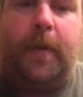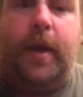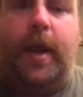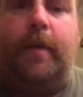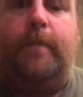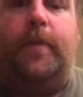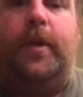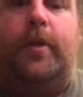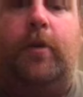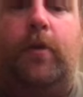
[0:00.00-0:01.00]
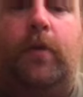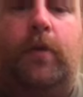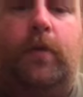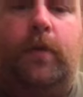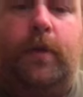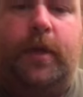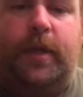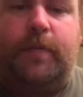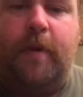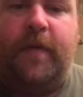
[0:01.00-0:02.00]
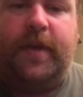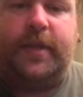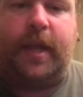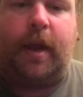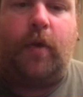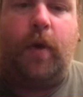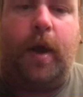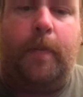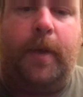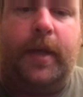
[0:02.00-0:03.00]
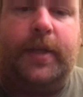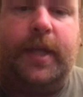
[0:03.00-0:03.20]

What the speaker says: and I've been told this movie is like A Quiet Place,